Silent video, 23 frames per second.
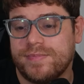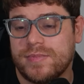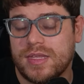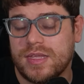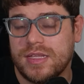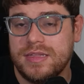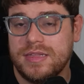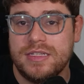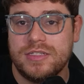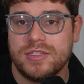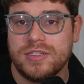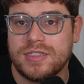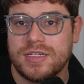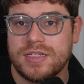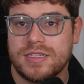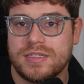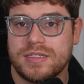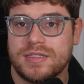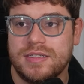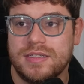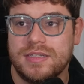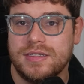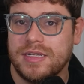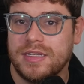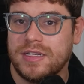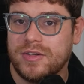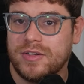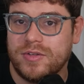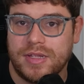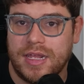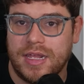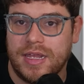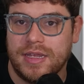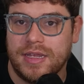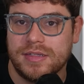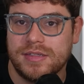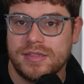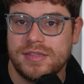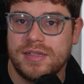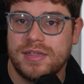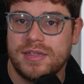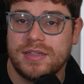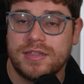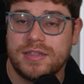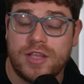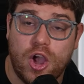These are just little guys.
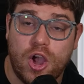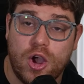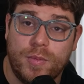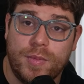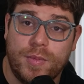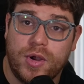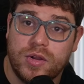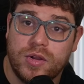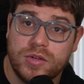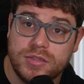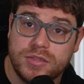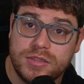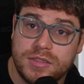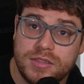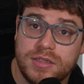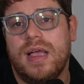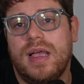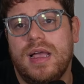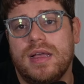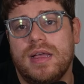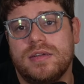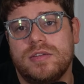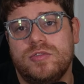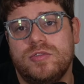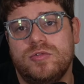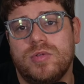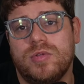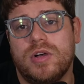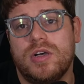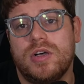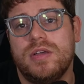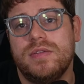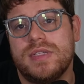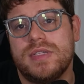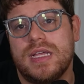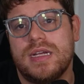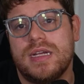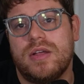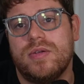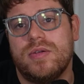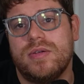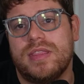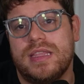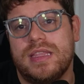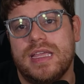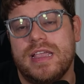Kobolds, dwarves, I
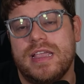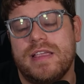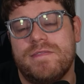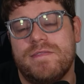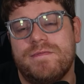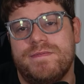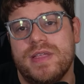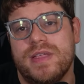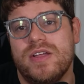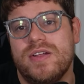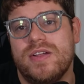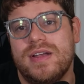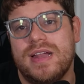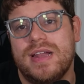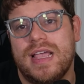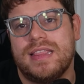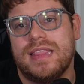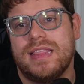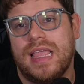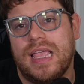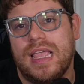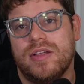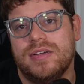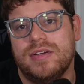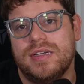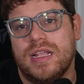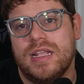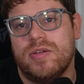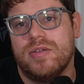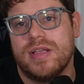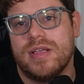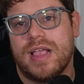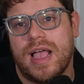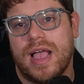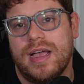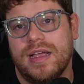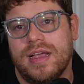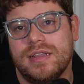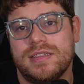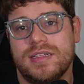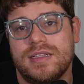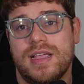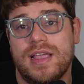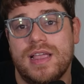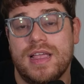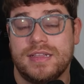don't think feel like they're little guys.
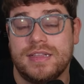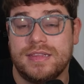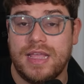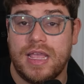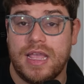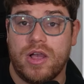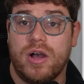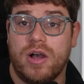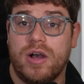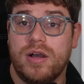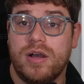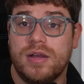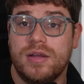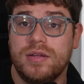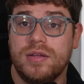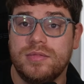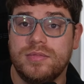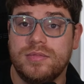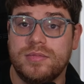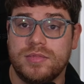They are.